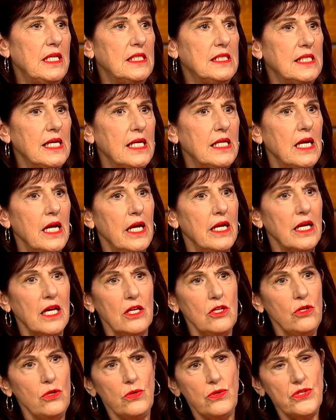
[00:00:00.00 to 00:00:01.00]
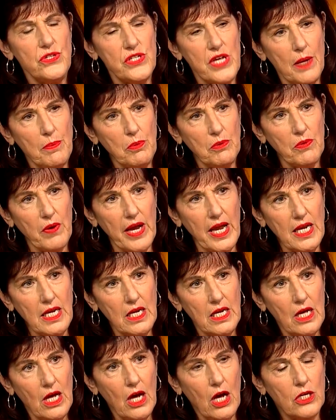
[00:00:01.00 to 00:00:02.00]
to me, he said, Can you
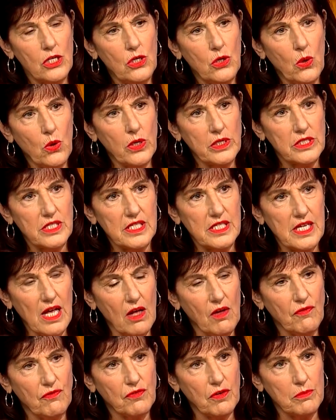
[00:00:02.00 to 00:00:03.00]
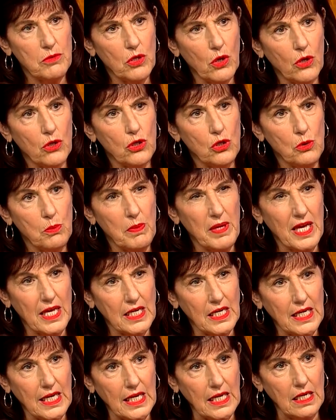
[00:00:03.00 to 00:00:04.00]
separate yourself from your
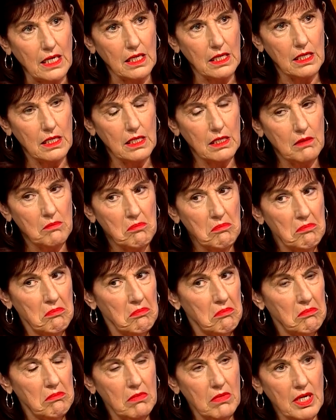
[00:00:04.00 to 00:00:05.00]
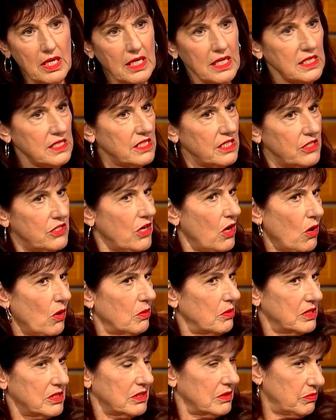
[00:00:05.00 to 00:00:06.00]
humanity? And I said,
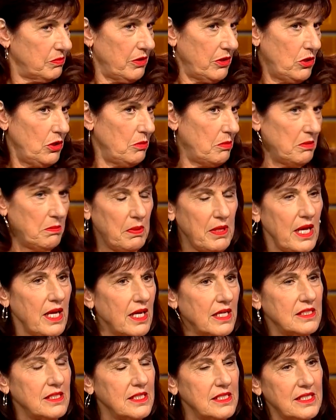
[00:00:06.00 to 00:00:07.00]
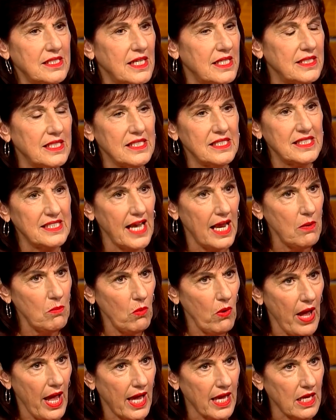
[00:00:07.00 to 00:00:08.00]
No, because we're human beings. He said, In the
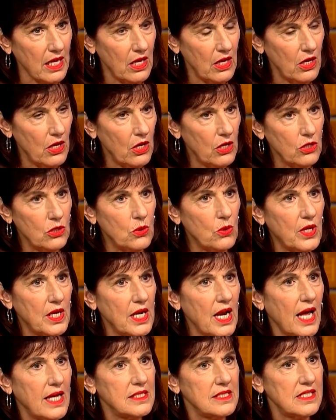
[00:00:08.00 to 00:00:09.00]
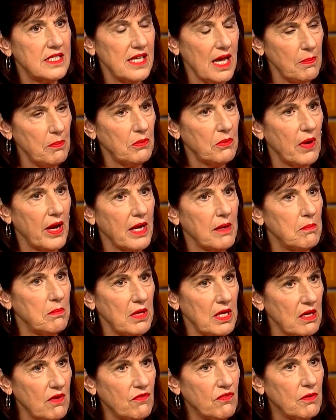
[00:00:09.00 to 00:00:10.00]
same way, you cannot
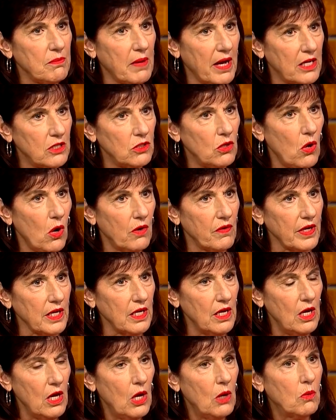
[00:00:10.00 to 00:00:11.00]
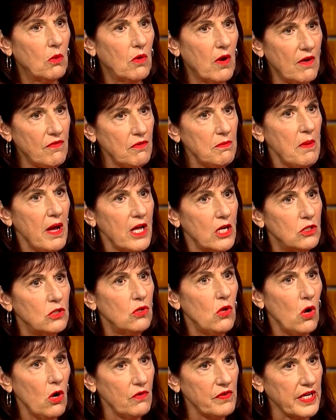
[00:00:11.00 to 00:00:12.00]
separate me from my glory. Wherever my
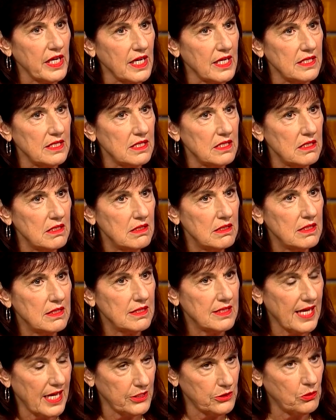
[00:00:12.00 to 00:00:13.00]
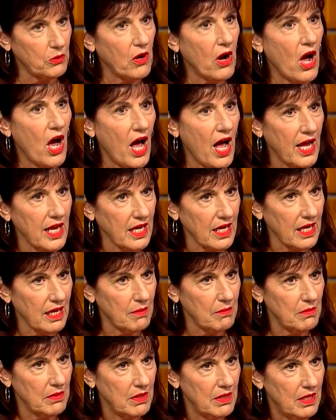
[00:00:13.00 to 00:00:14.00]
glory is, that's where I
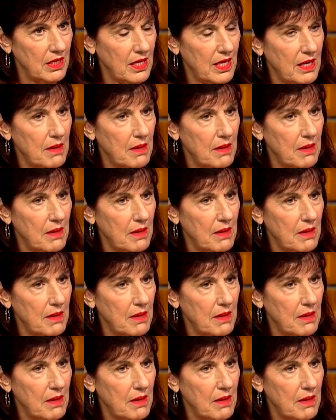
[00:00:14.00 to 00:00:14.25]
am.